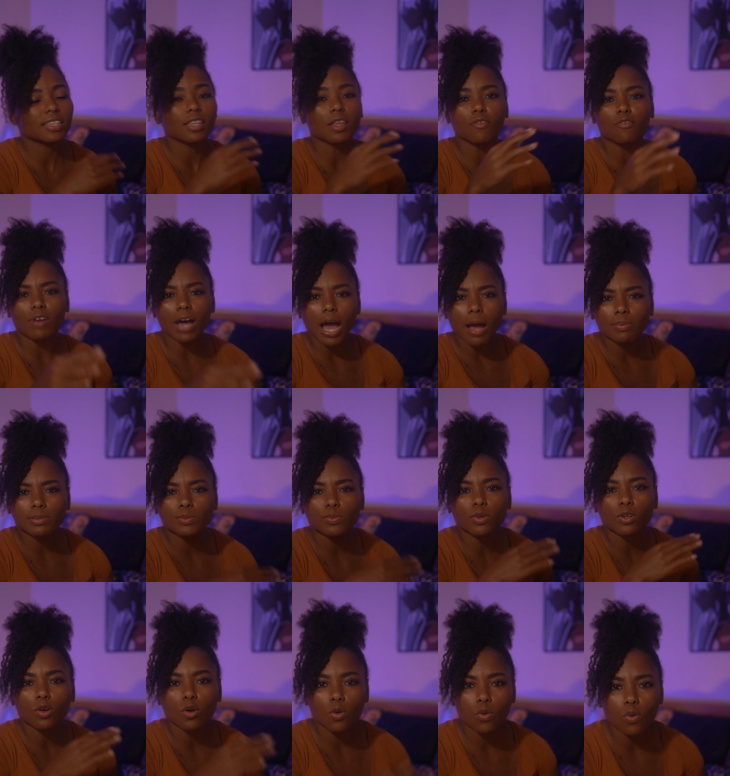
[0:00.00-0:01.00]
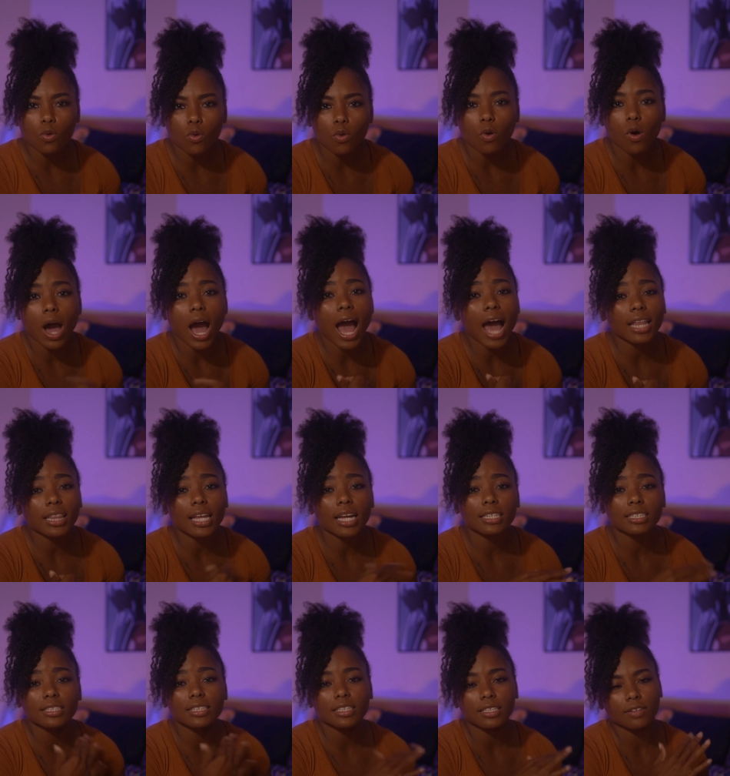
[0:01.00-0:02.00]
the vibes were cool. I
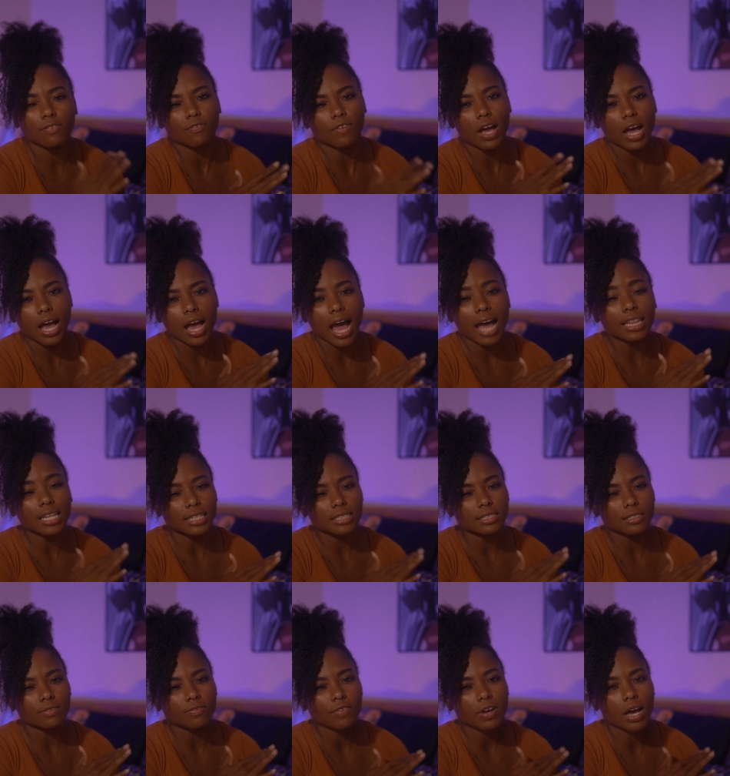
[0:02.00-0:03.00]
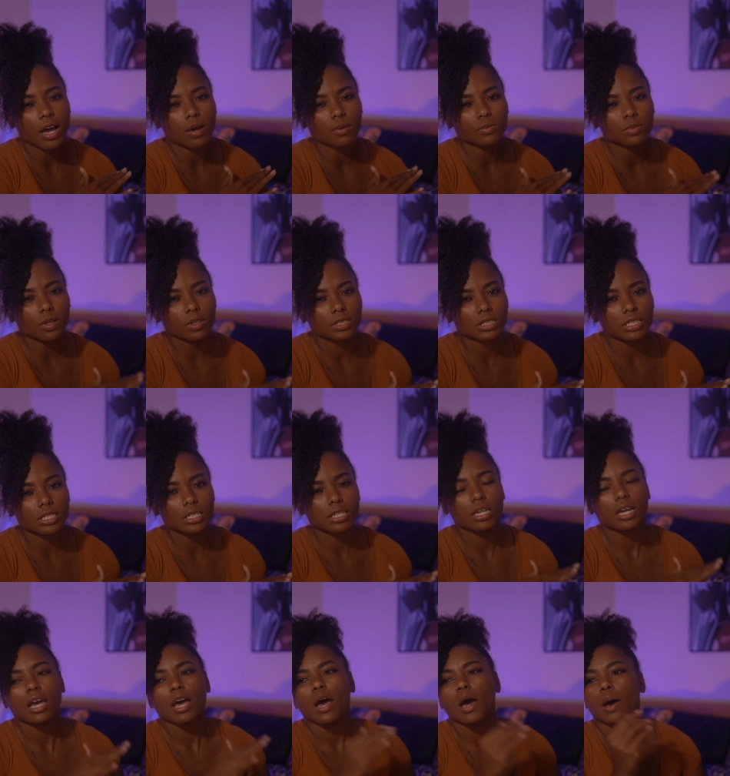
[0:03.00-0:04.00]
like the vibe. I liked the vibe. You know what I'm saying?
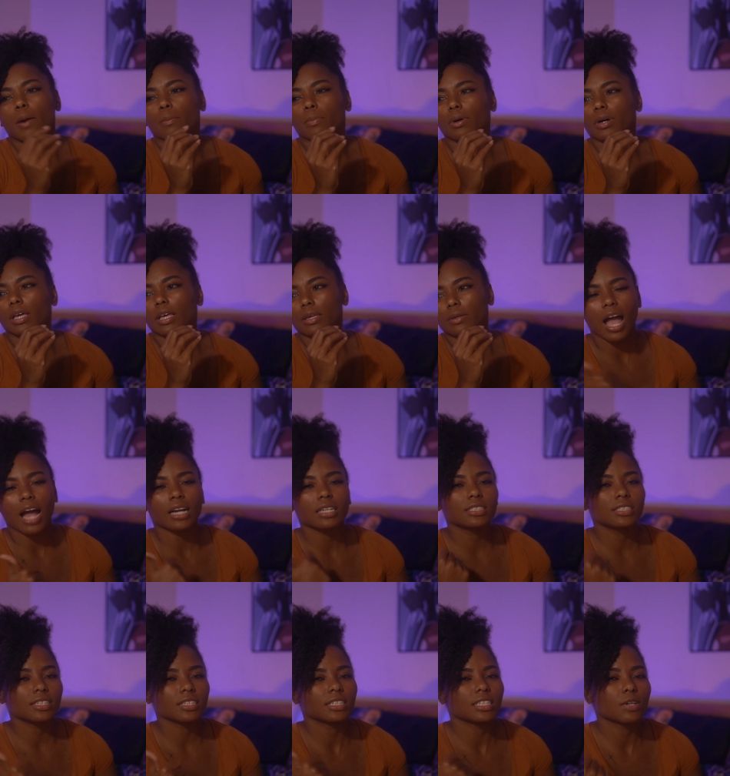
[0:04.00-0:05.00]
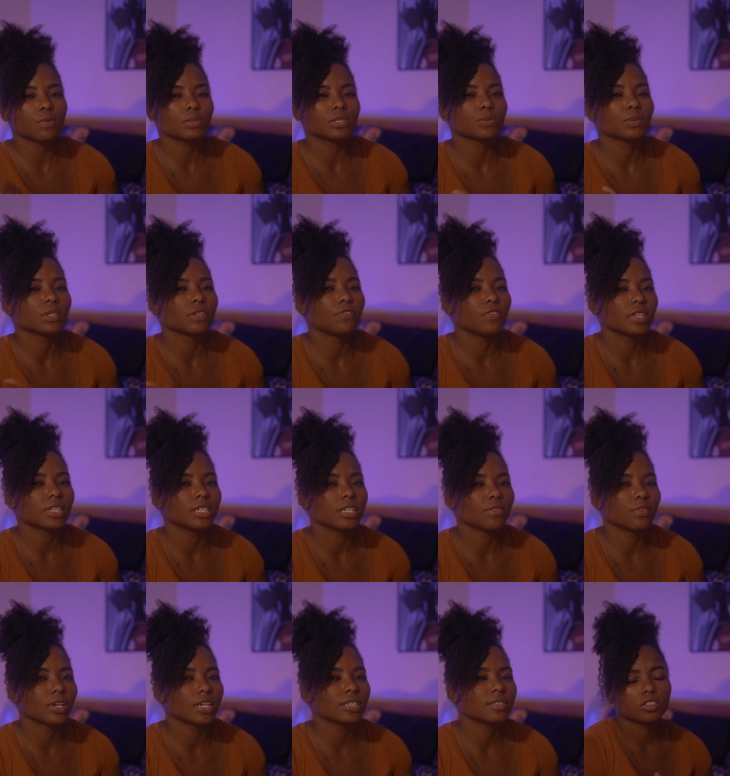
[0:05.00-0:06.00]
But I could tell that they wasn't really feeling
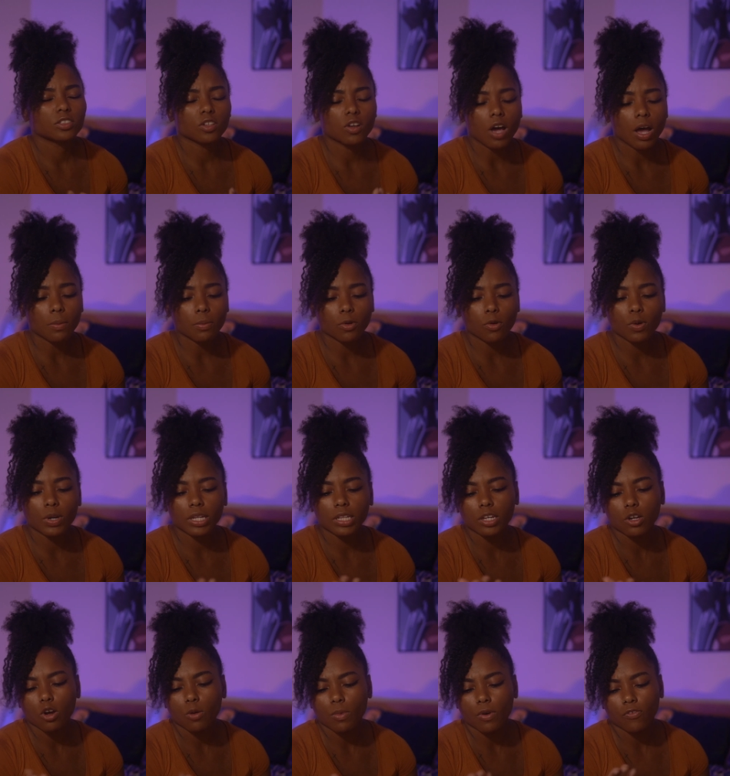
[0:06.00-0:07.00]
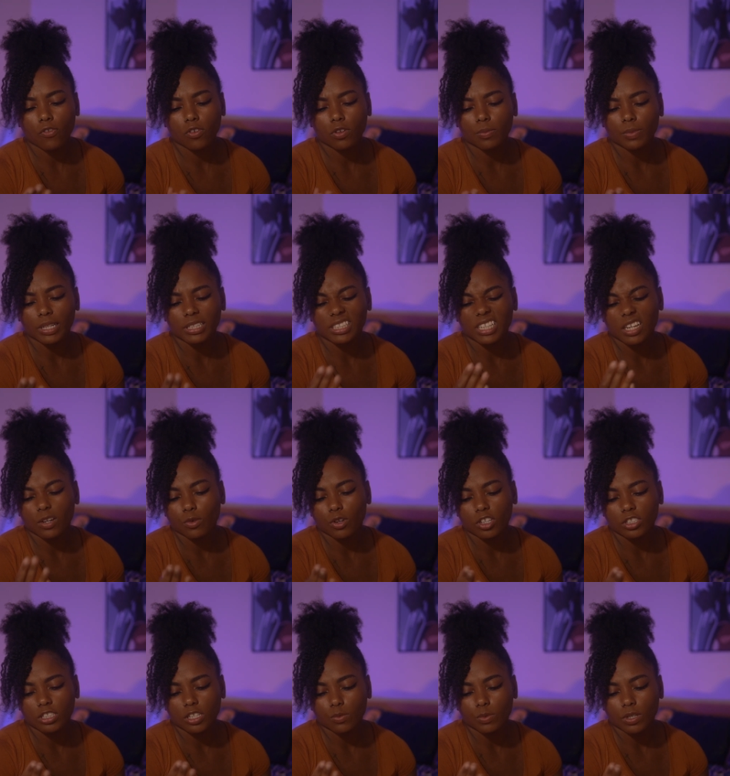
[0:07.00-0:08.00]
it, right? So I'm quickly going my phone. I'm like, dang, where
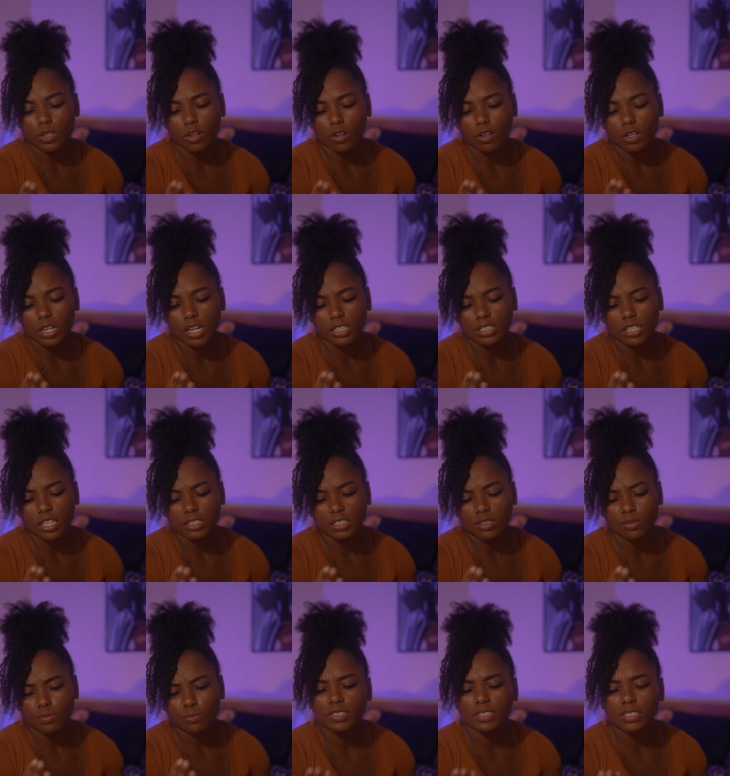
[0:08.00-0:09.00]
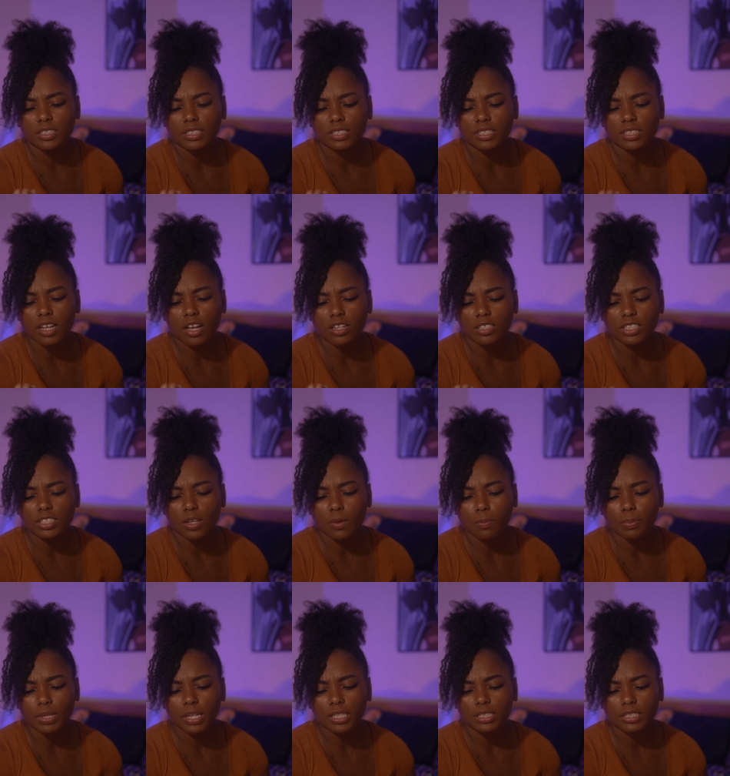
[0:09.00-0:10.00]
else can we go? And I saw some saw
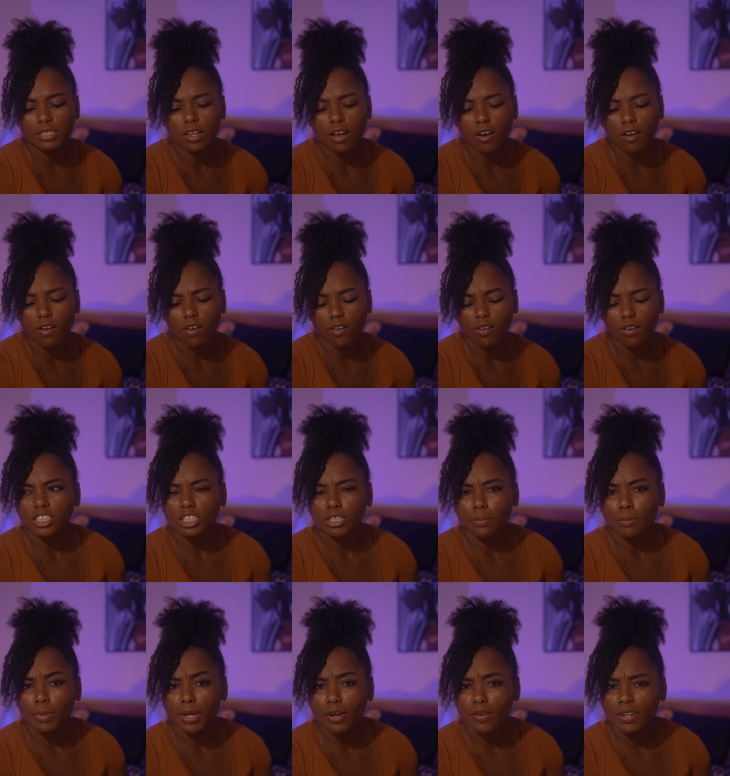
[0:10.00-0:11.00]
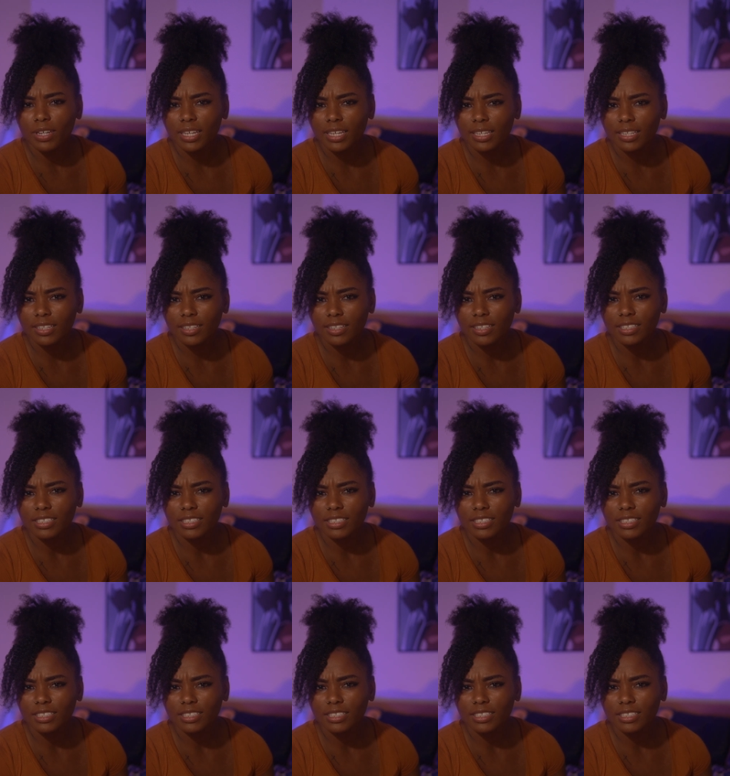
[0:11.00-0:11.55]
some place called Jamaican,